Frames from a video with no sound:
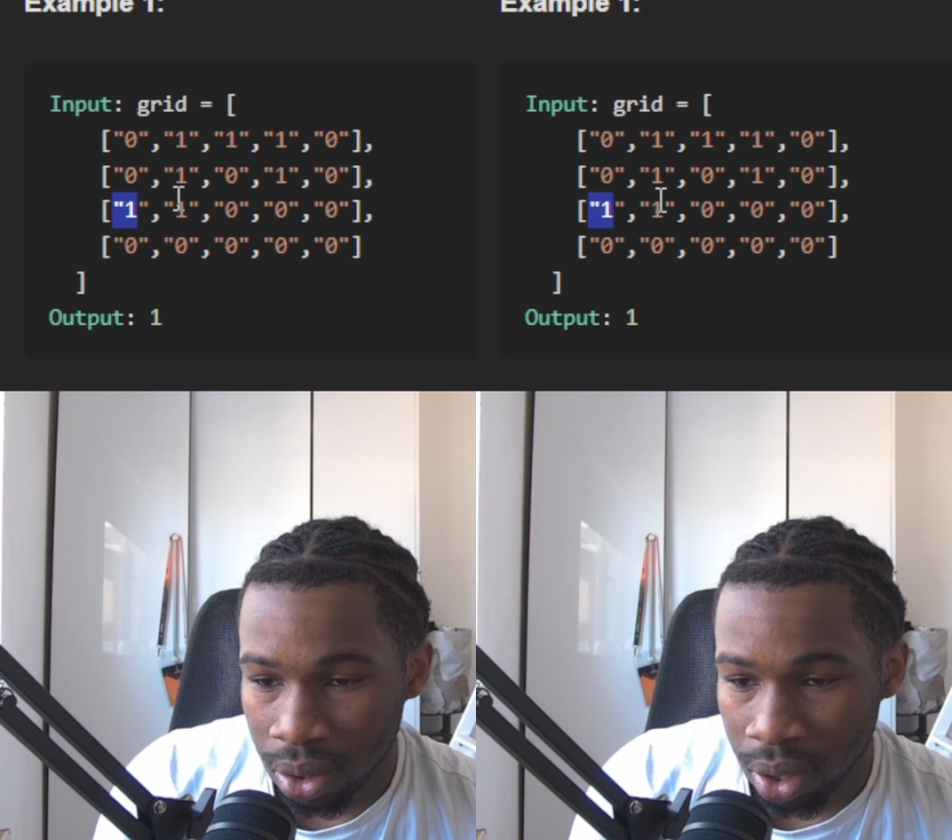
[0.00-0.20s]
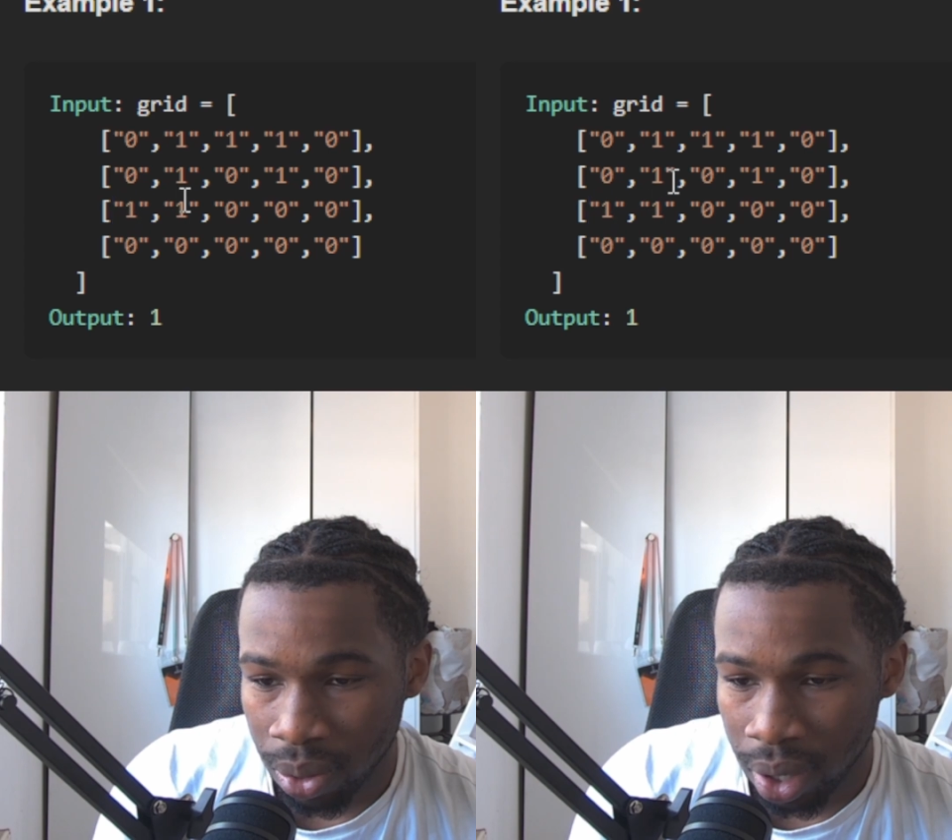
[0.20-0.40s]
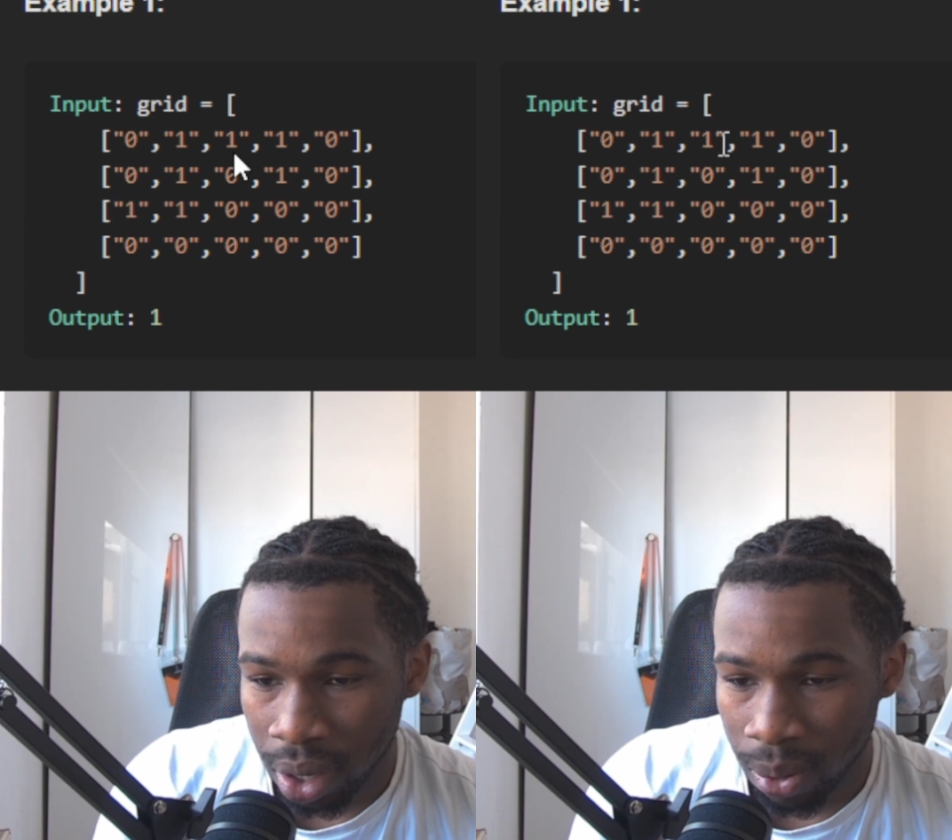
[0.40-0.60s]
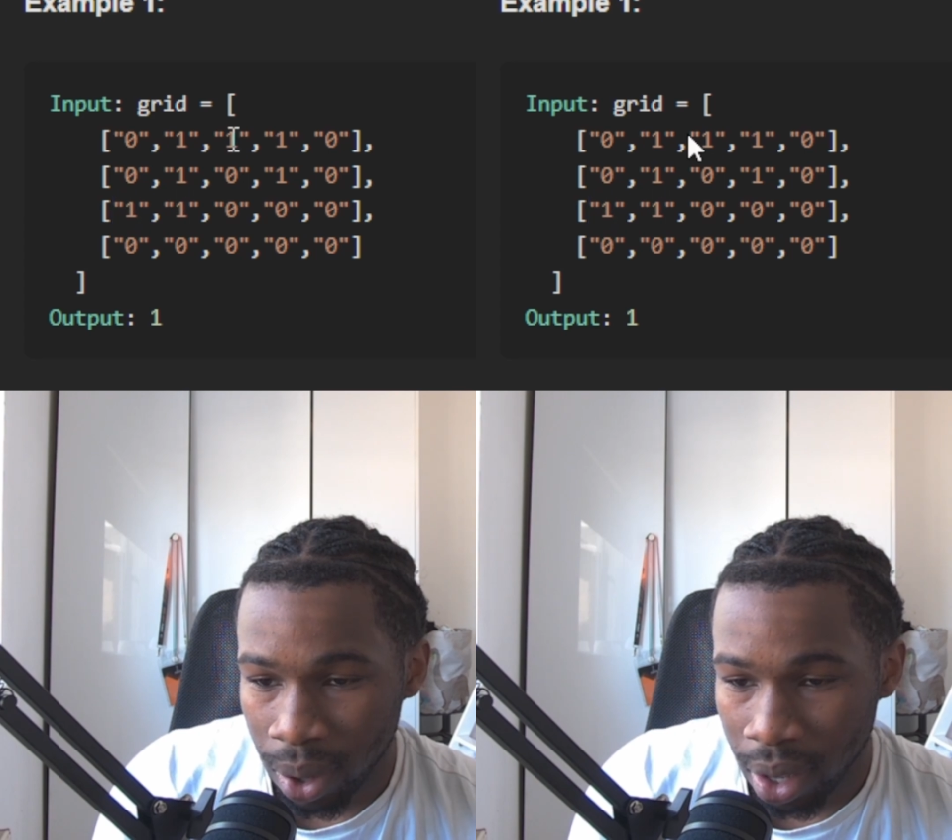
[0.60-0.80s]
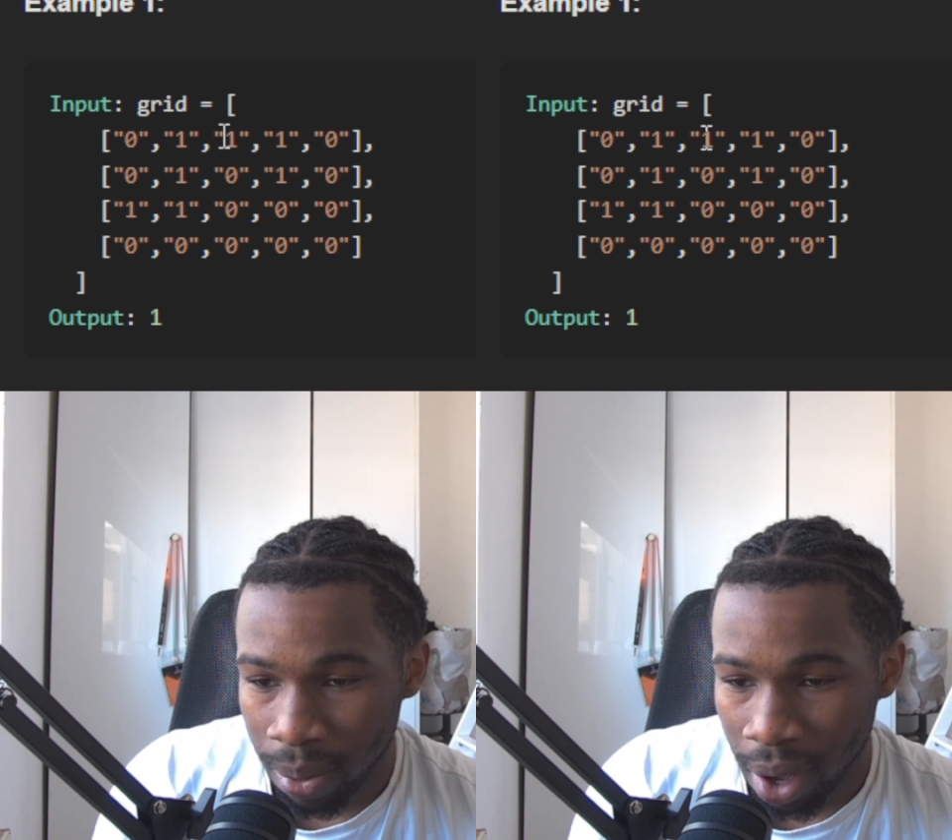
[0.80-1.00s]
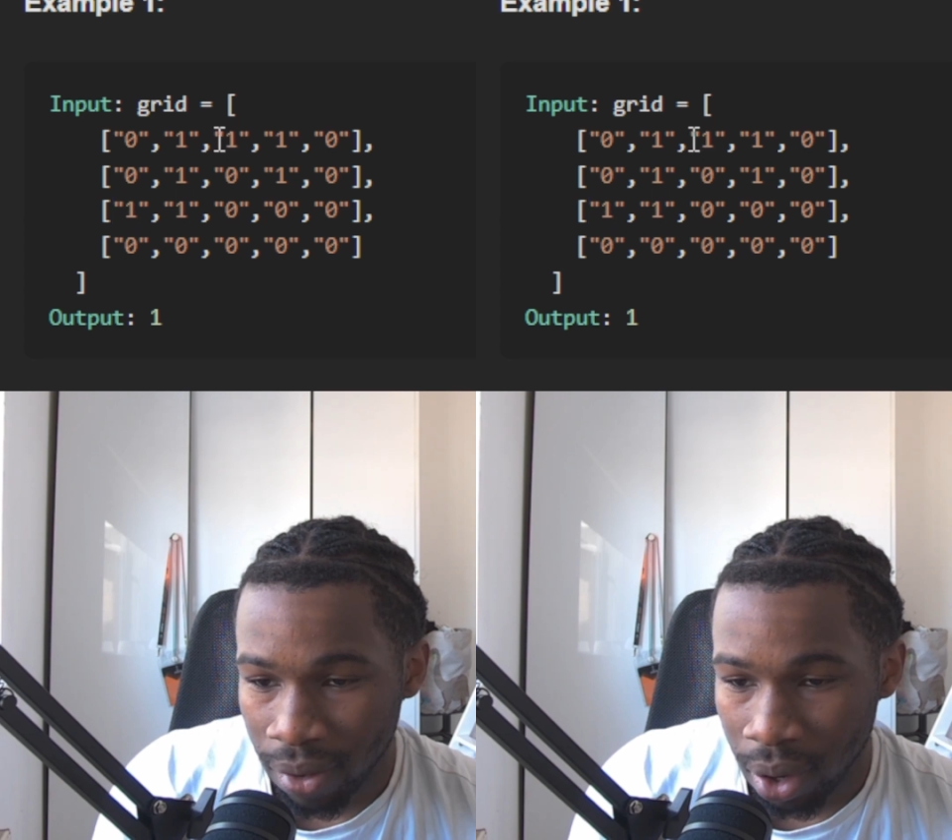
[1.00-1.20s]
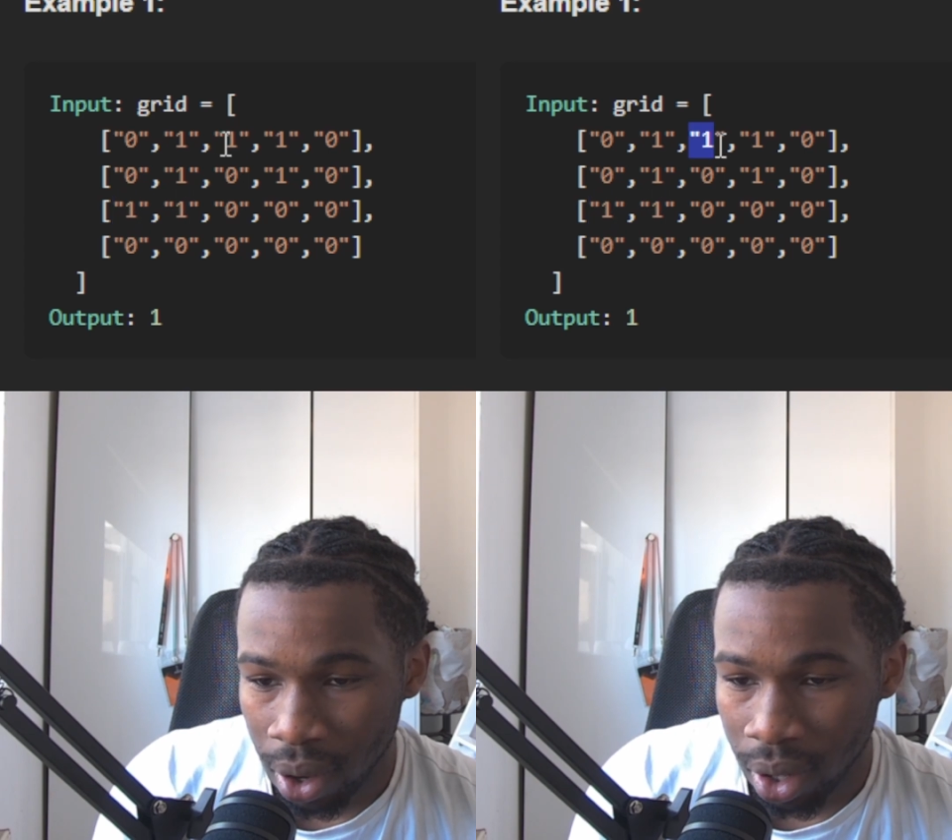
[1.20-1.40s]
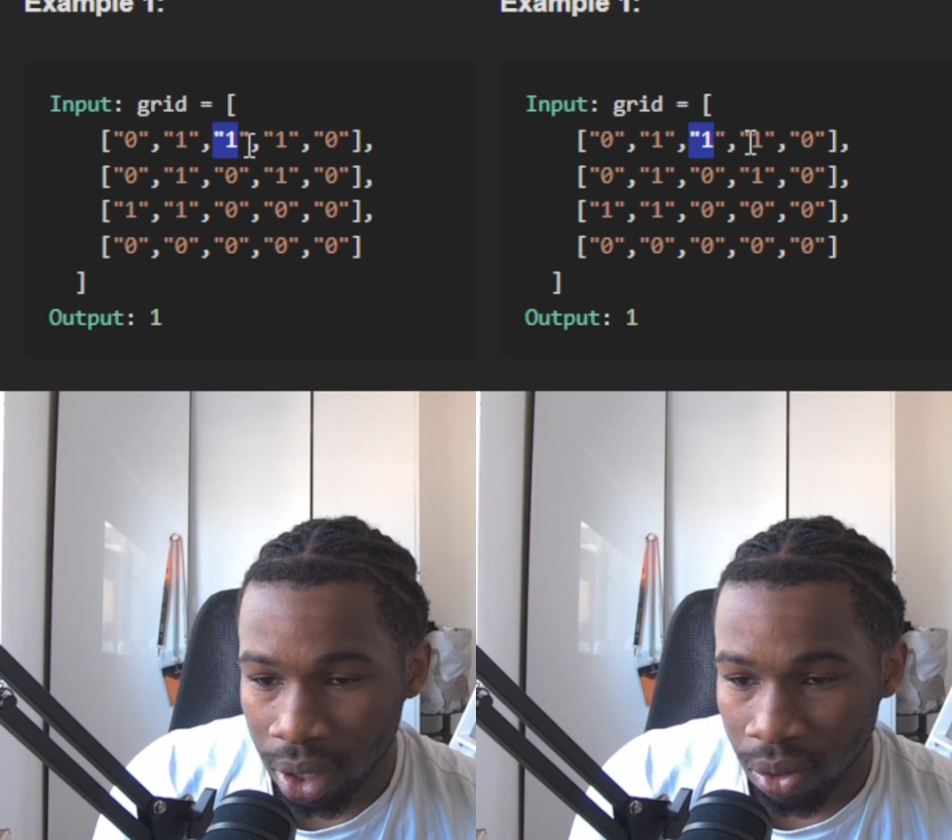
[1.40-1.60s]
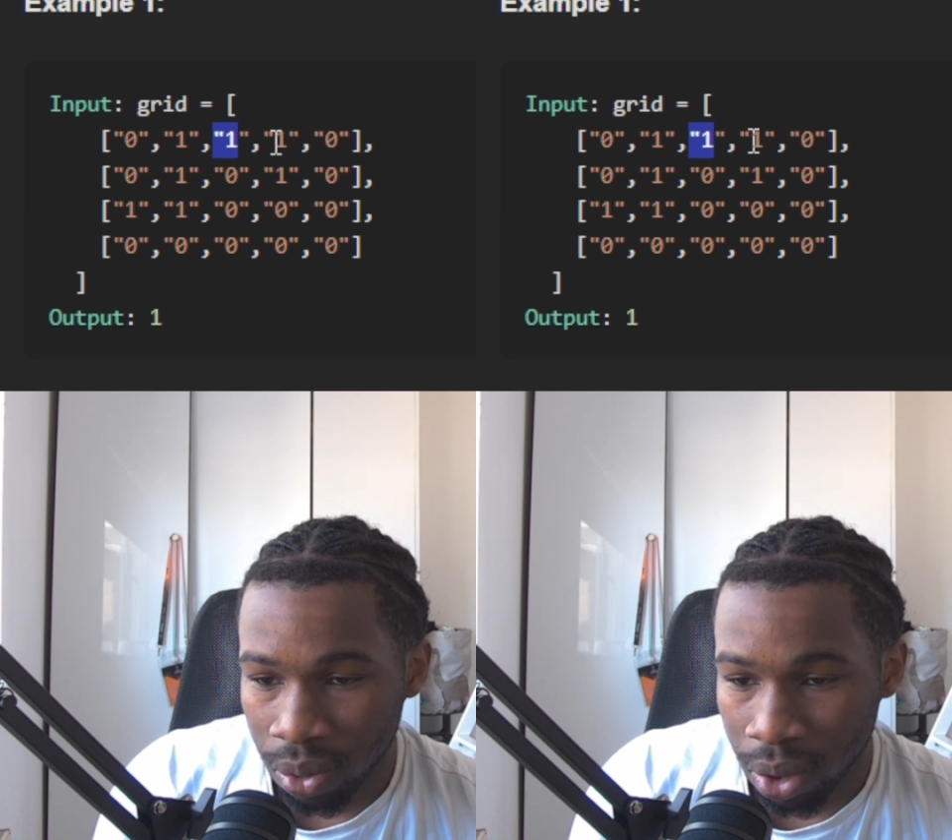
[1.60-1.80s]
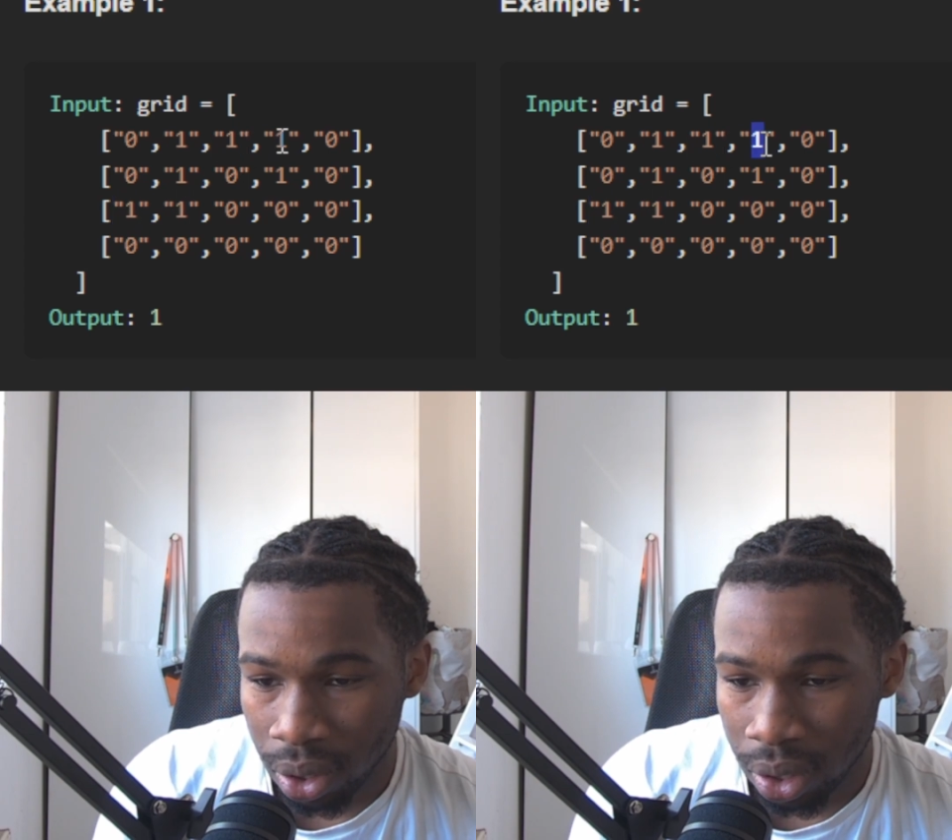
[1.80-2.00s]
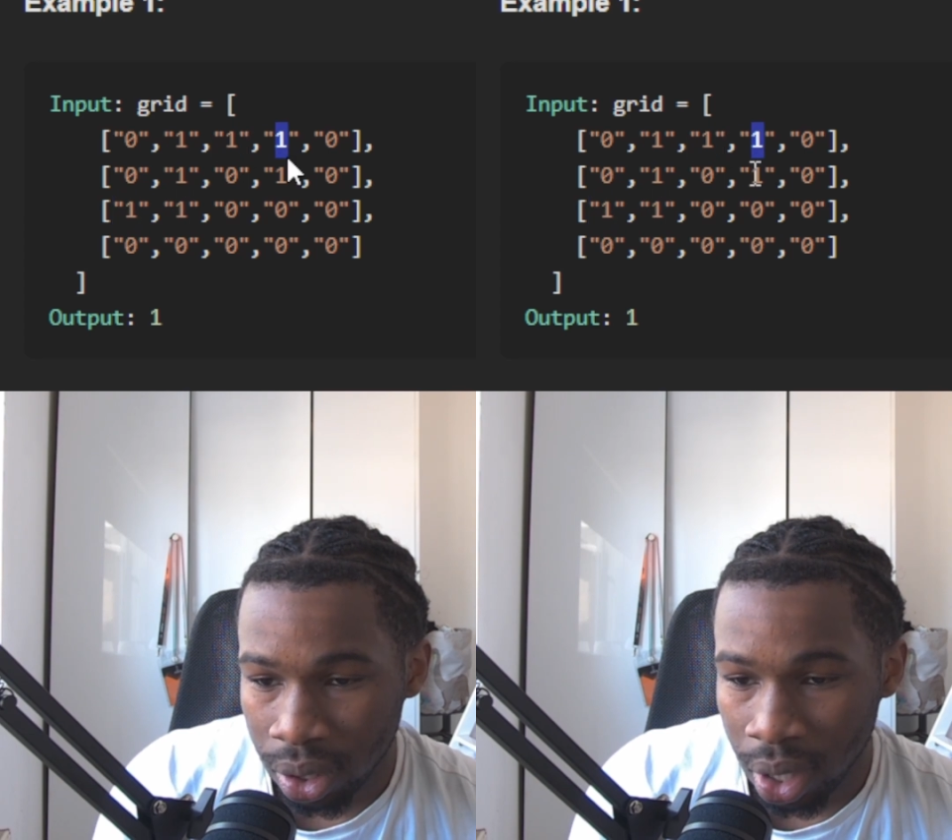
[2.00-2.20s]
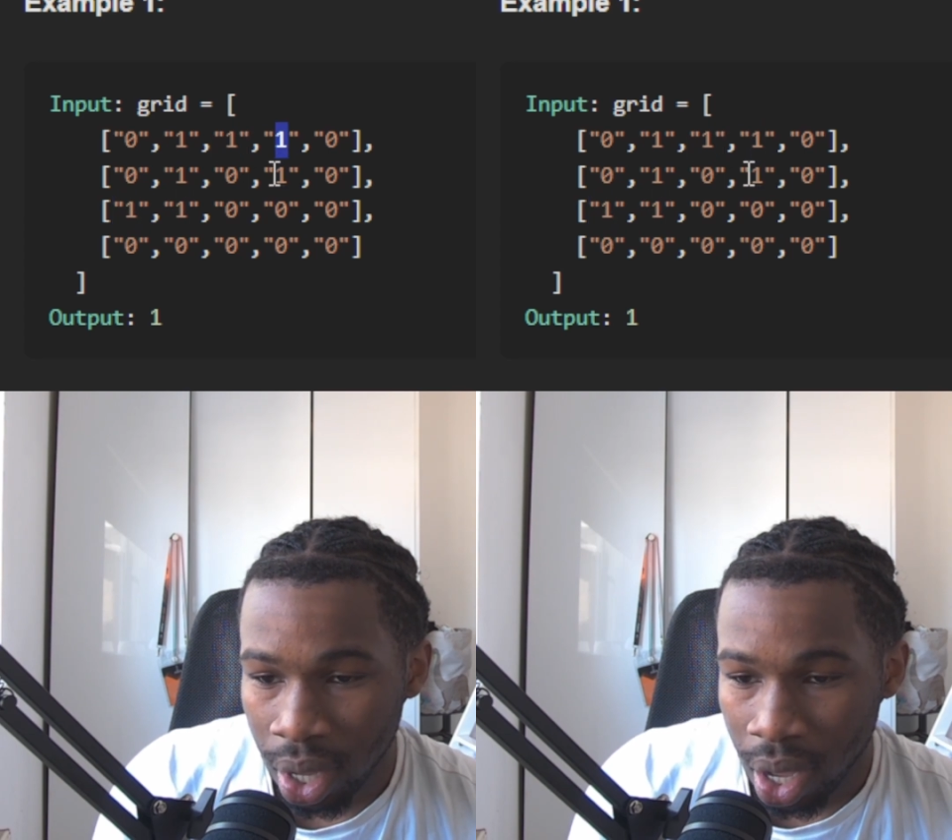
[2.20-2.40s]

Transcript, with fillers: So we're going to end up having all these ones.